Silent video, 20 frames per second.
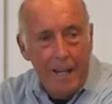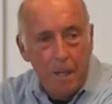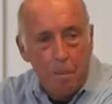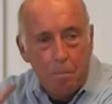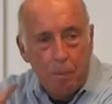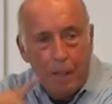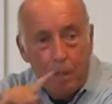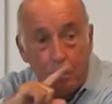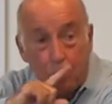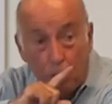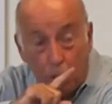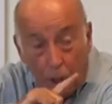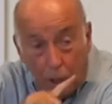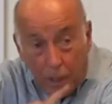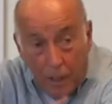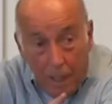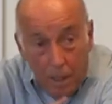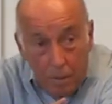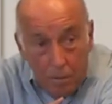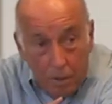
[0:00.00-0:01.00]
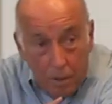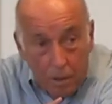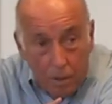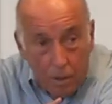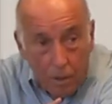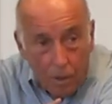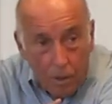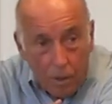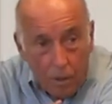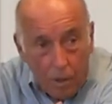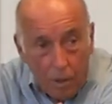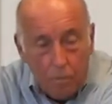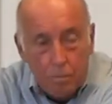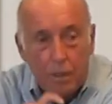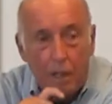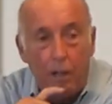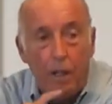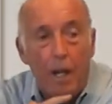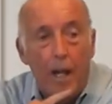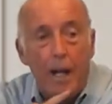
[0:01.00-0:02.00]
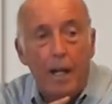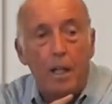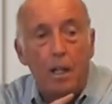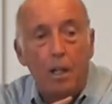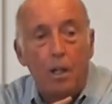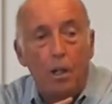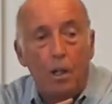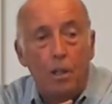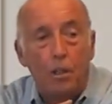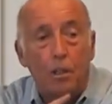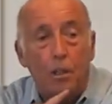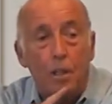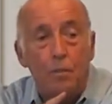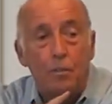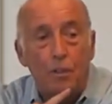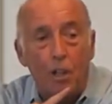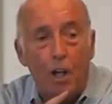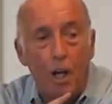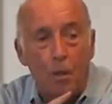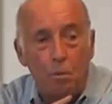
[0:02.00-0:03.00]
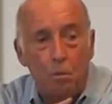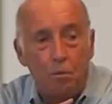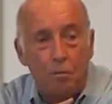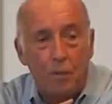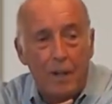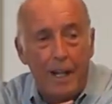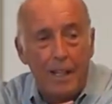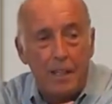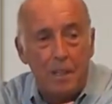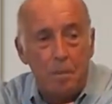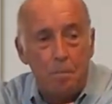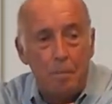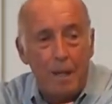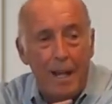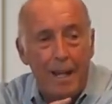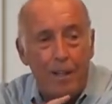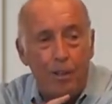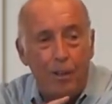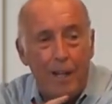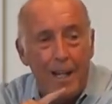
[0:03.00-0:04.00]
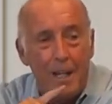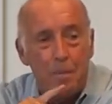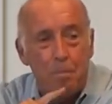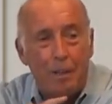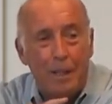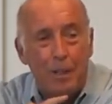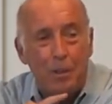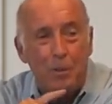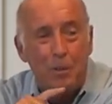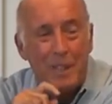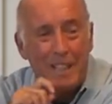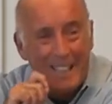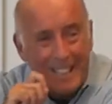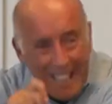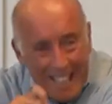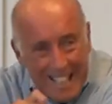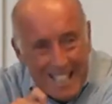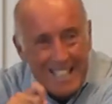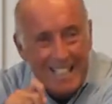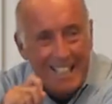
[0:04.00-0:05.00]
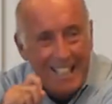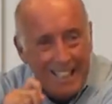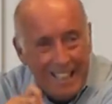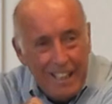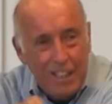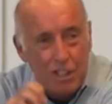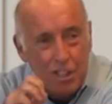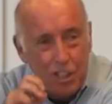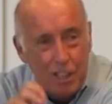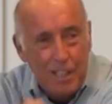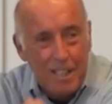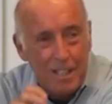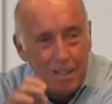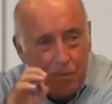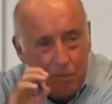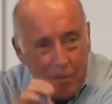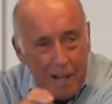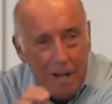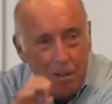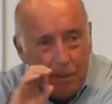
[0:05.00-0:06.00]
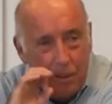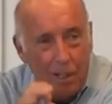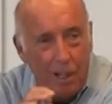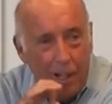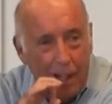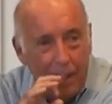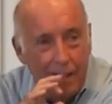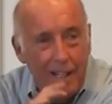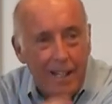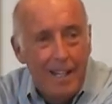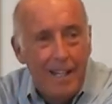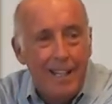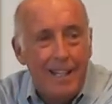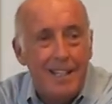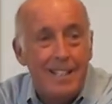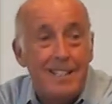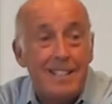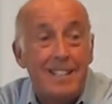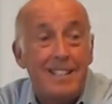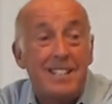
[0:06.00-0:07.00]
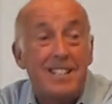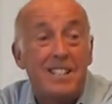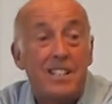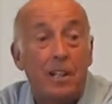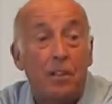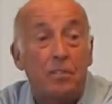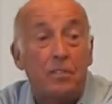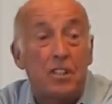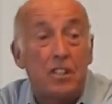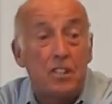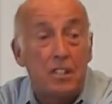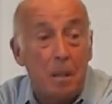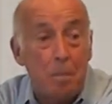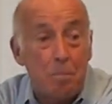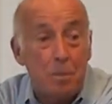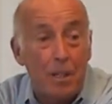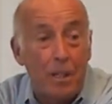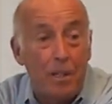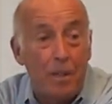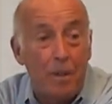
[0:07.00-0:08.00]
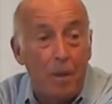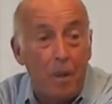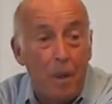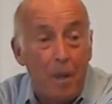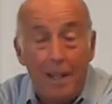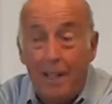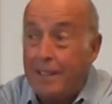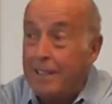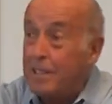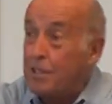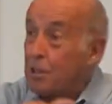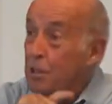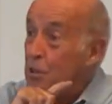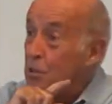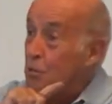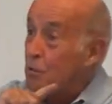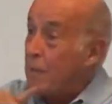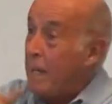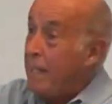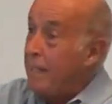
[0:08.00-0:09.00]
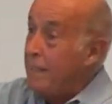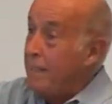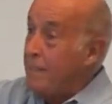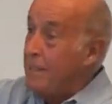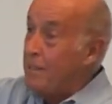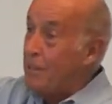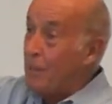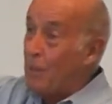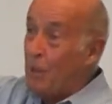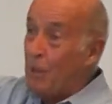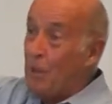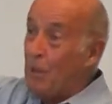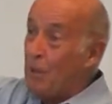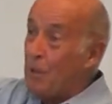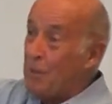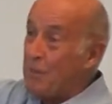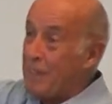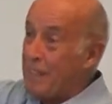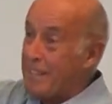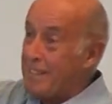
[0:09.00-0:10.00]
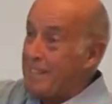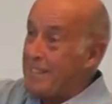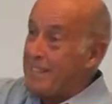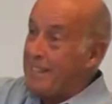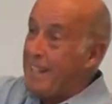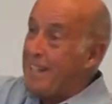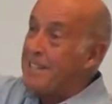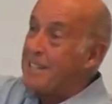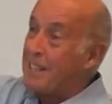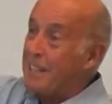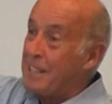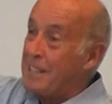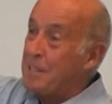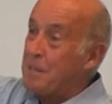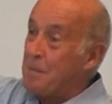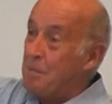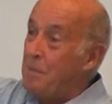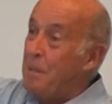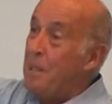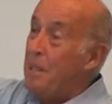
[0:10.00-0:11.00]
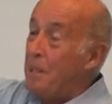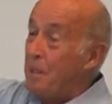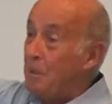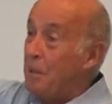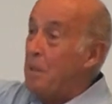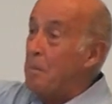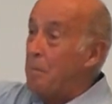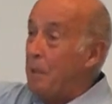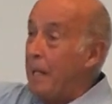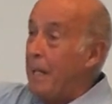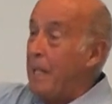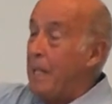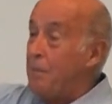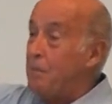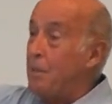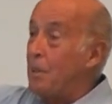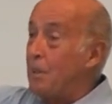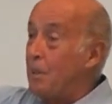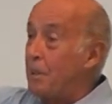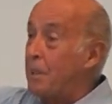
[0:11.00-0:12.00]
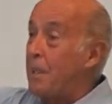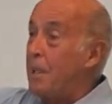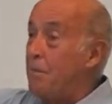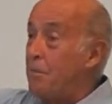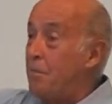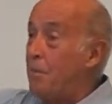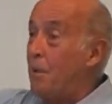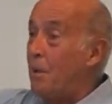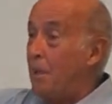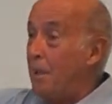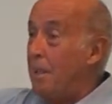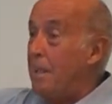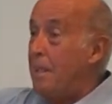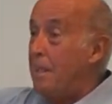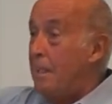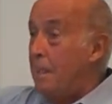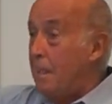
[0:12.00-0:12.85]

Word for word: anybody who's looking, I'm sorry, any, looking for God will find them, and anybody who thinks that he or she has found God is in self-deception. This goes right into the whole of existentialism, whereby if you're looking for